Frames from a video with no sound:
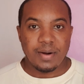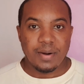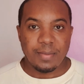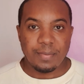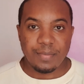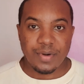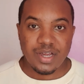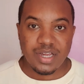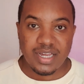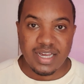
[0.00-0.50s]

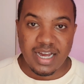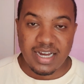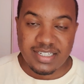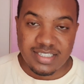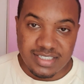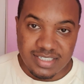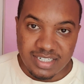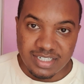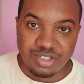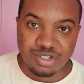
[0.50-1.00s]
my
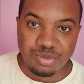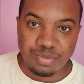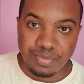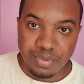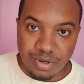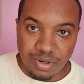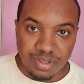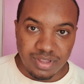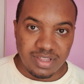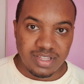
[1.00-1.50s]
answer to
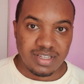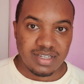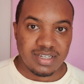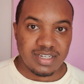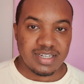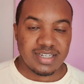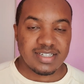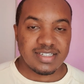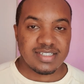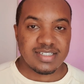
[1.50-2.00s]
both
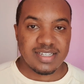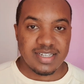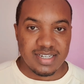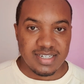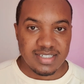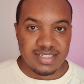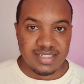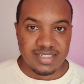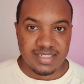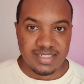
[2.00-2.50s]
is
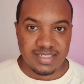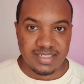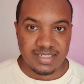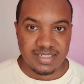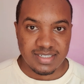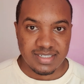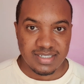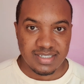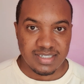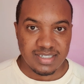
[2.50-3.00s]
yes,
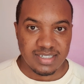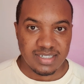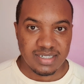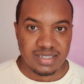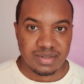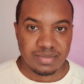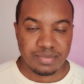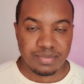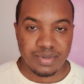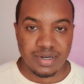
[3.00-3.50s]

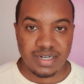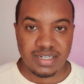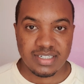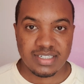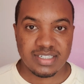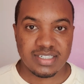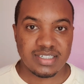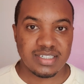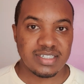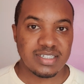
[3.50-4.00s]

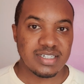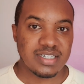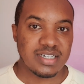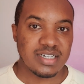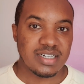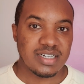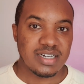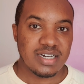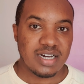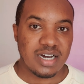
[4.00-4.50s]
but
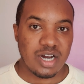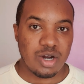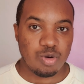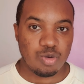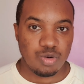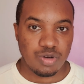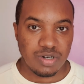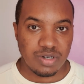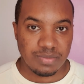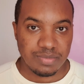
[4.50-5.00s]
I
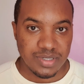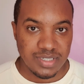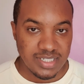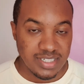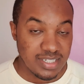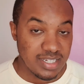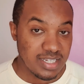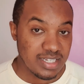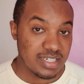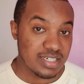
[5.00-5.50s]
will be
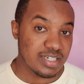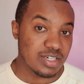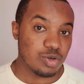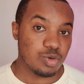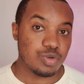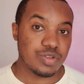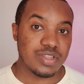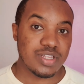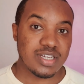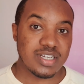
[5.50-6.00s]
dealing
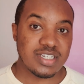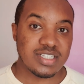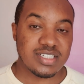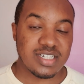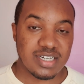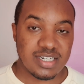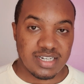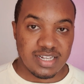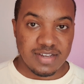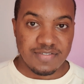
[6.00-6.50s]
with each
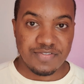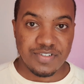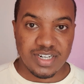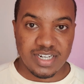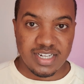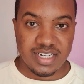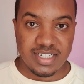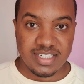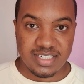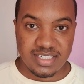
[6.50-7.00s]
and every
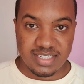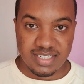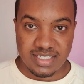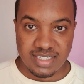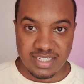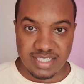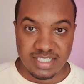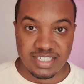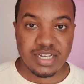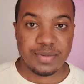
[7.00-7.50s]
case
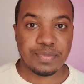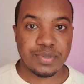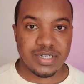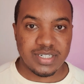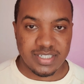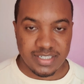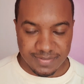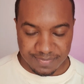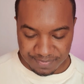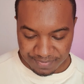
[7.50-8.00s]

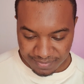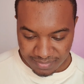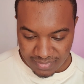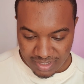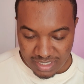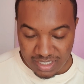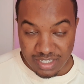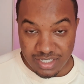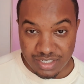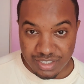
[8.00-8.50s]
separate.
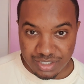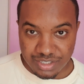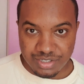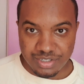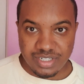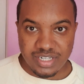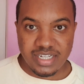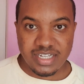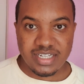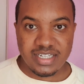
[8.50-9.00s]
So
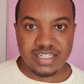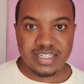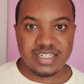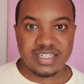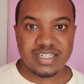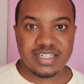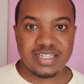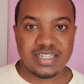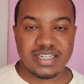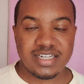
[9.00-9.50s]
today
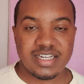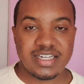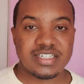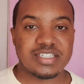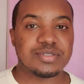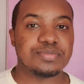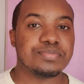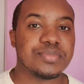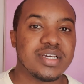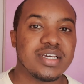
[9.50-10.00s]

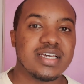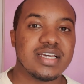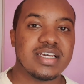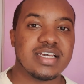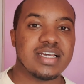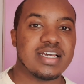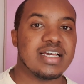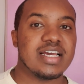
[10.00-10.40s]
is me